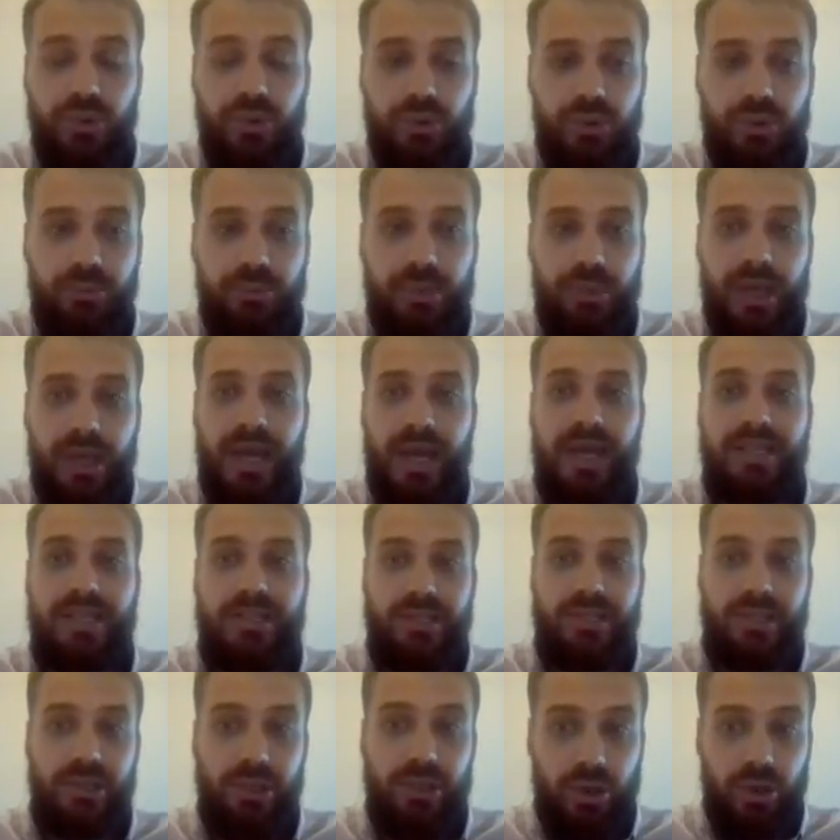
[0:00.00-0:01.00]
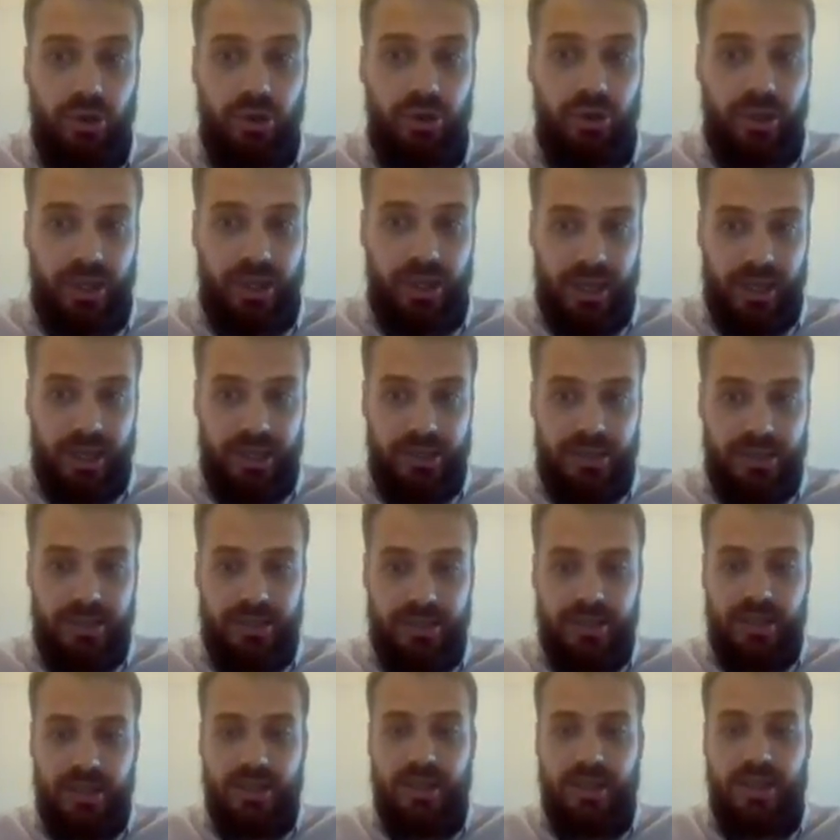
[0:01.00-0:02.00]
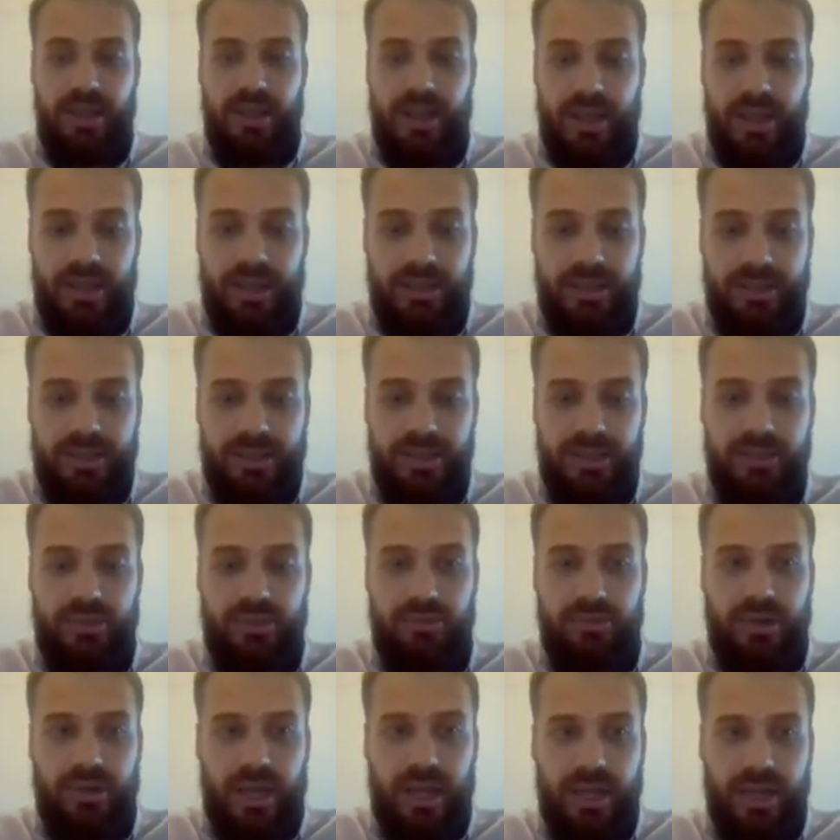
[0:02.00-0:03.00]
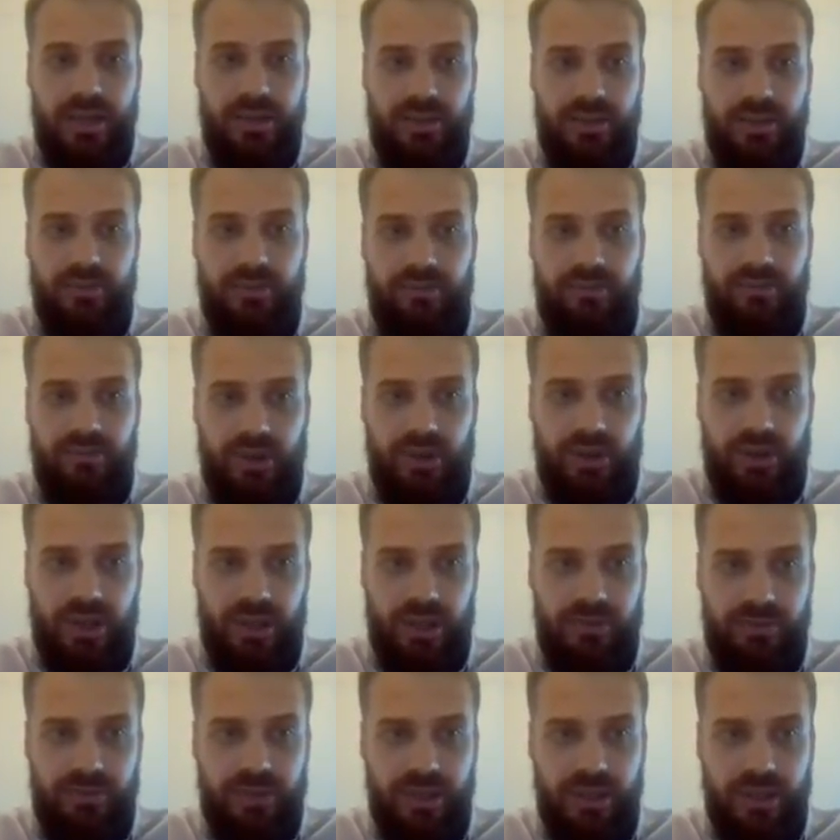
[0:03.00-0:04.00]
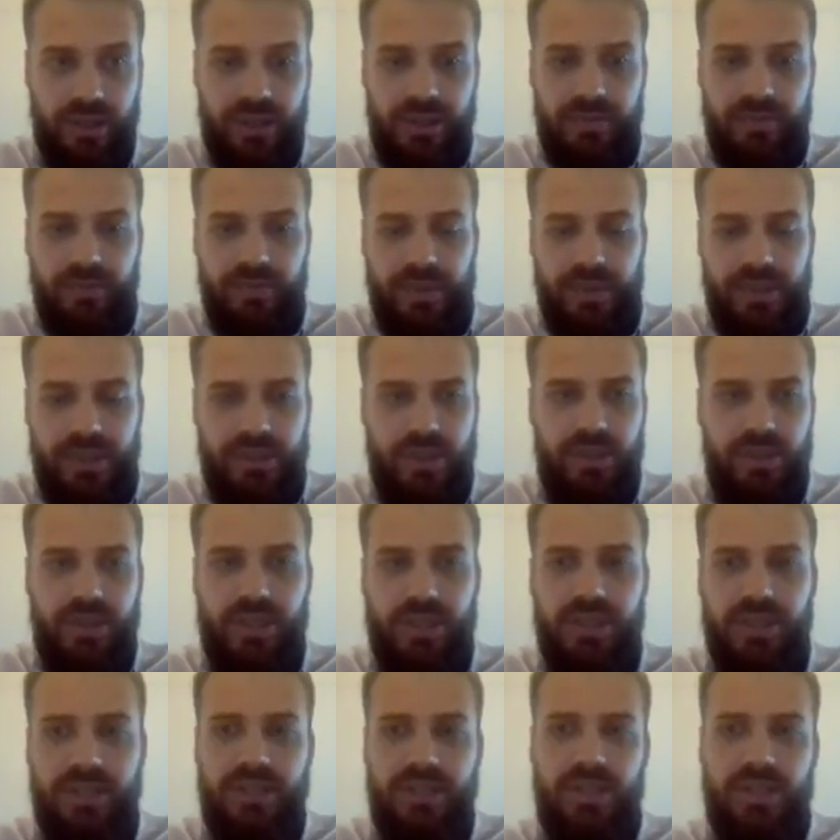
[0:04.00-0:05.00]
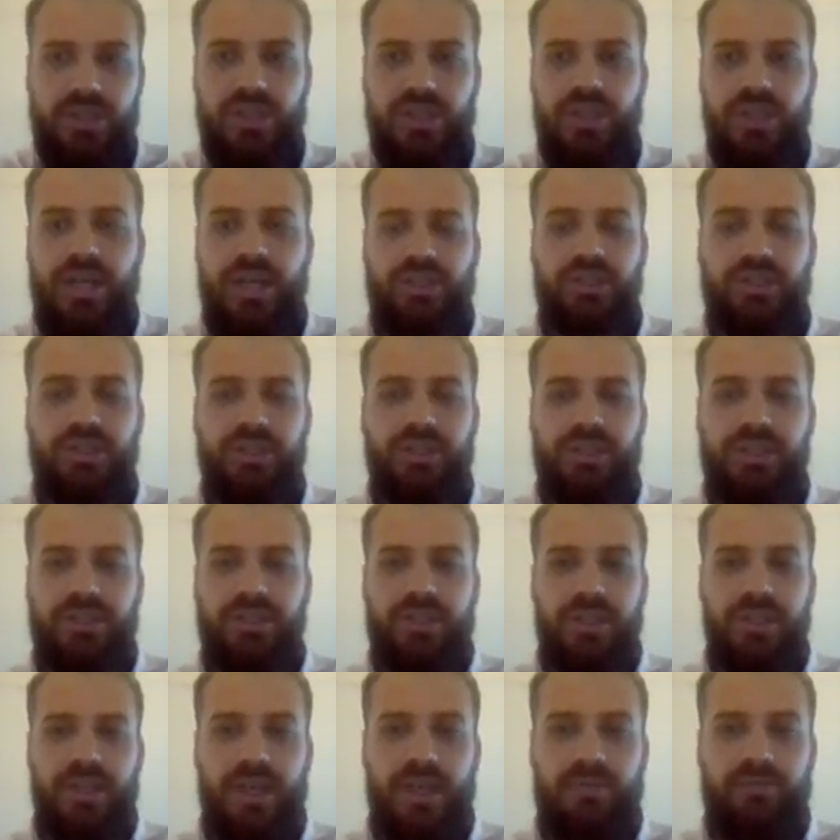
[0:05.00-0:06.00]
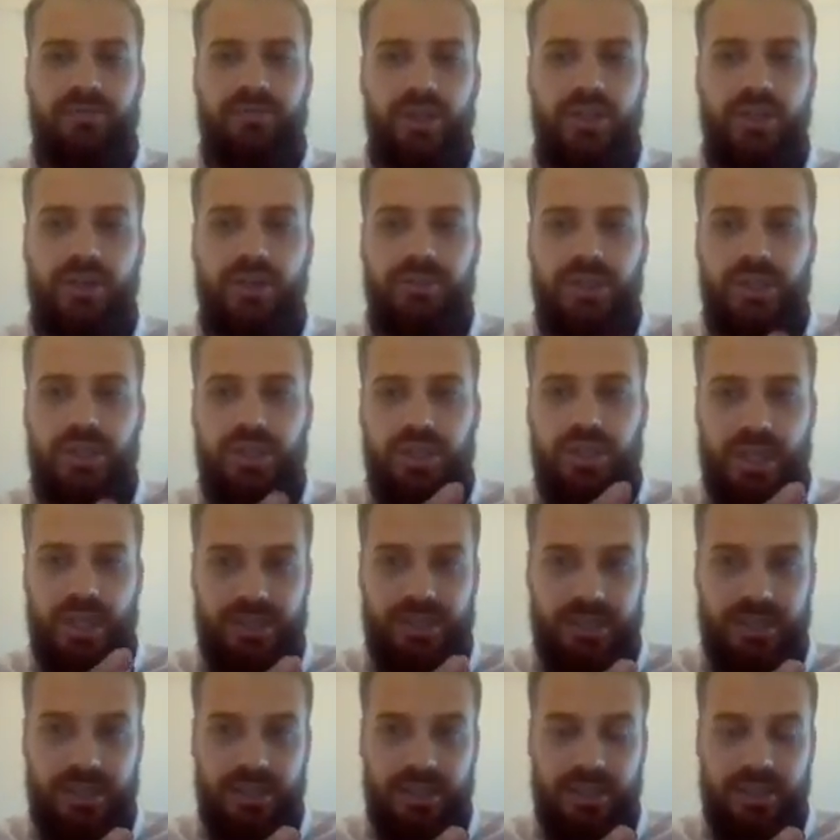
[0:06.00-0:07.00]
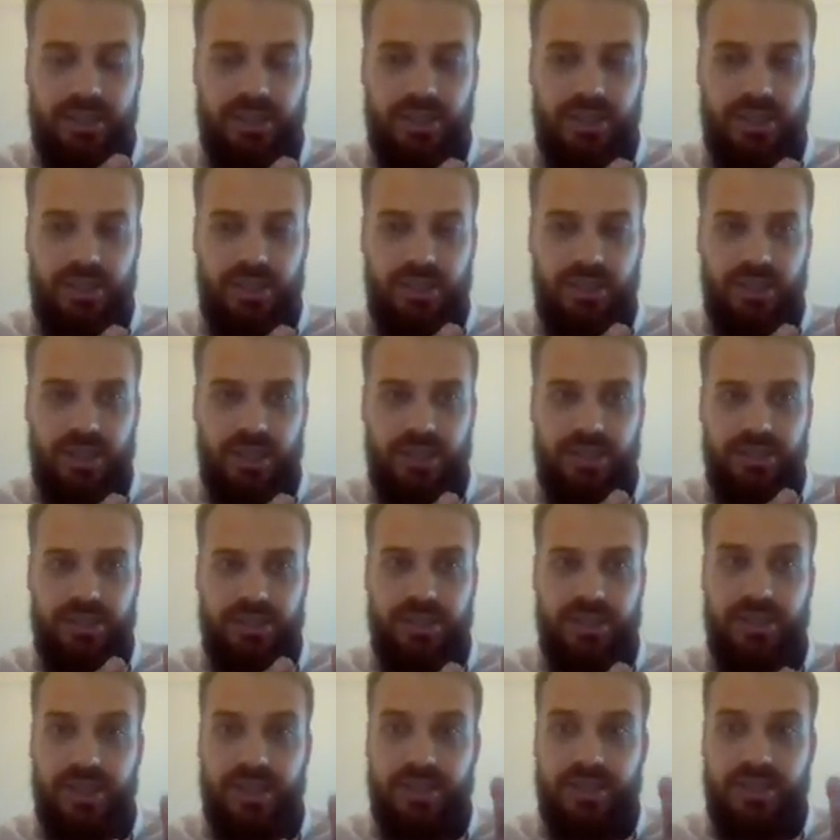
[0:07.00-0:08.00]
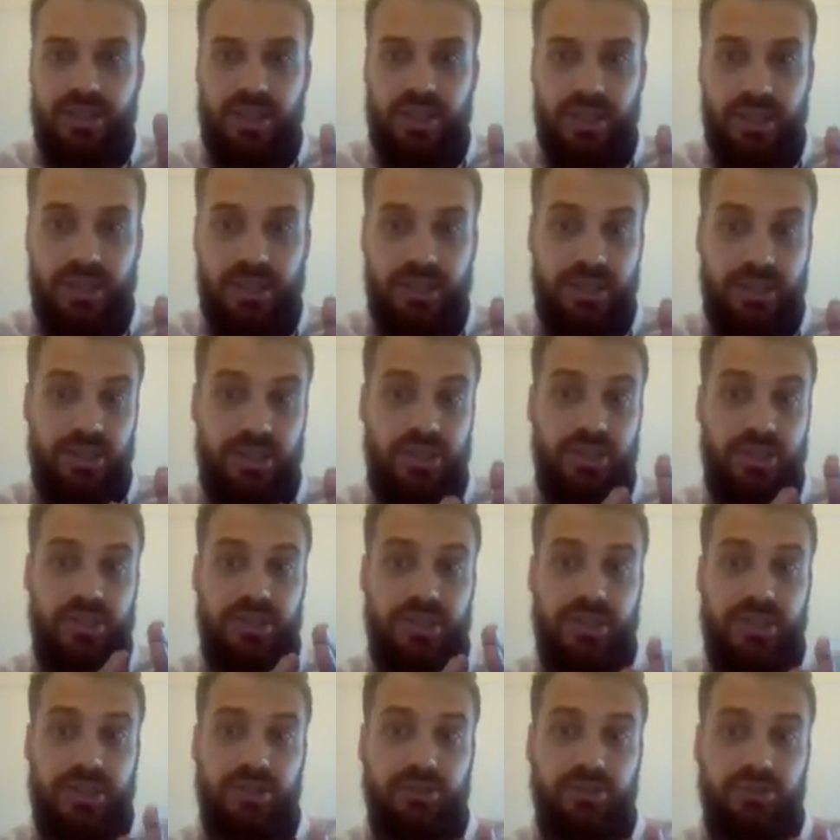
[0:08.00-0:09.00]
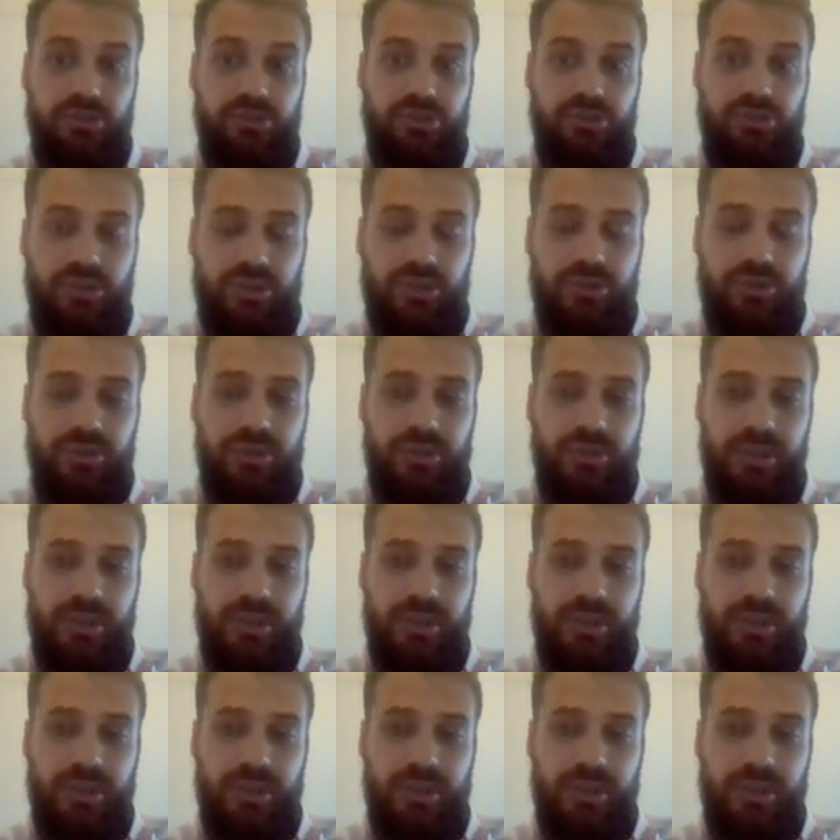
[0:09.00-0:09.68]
loop as long as x is greater than 5. So the condition actually, every time it checks the condition and it says, is the condition still true?